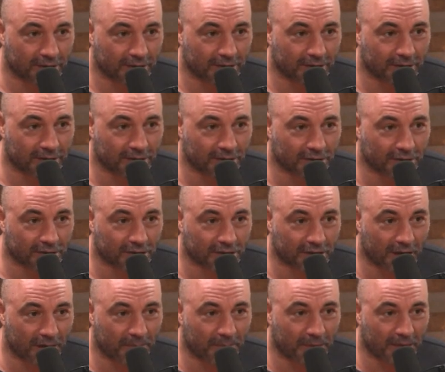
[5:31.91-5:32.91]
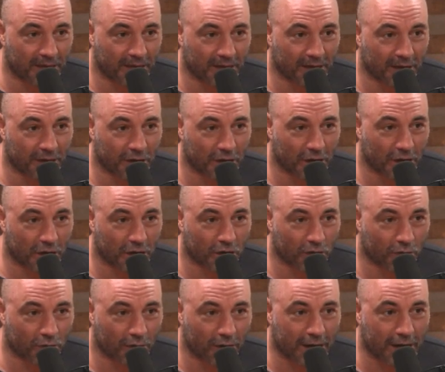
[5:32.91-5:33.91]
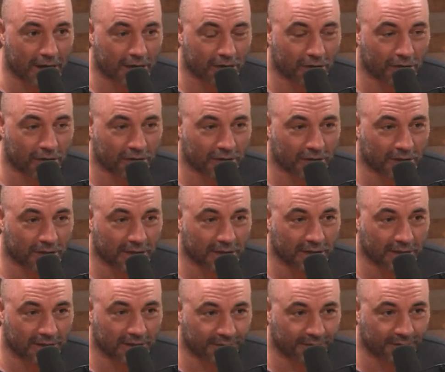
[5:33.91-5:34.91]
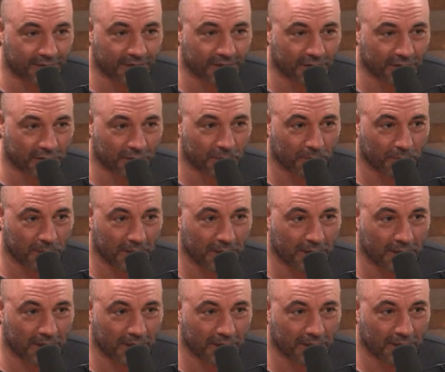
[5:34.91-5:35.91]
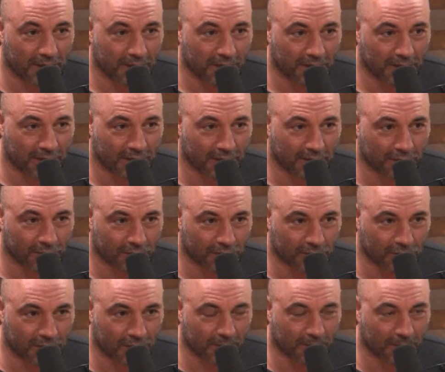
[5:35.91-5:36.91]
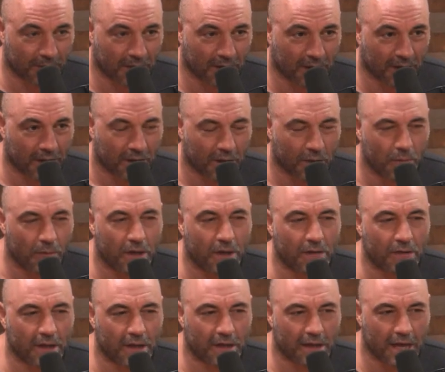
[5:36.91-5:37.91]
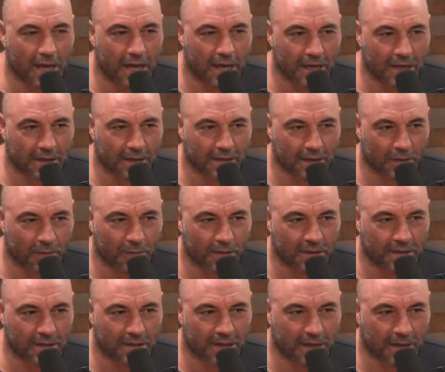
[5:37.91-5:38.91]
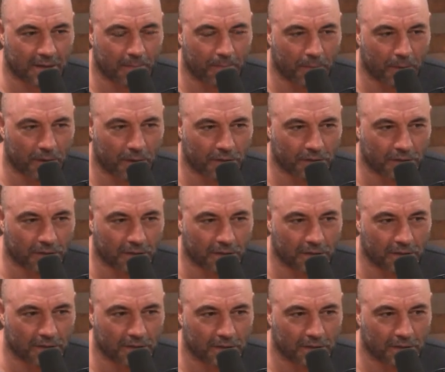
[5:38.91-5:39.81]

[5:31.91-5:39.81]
That's there's something greater than this physical being. There's something. What do you think that is? Like, what is that compulsion?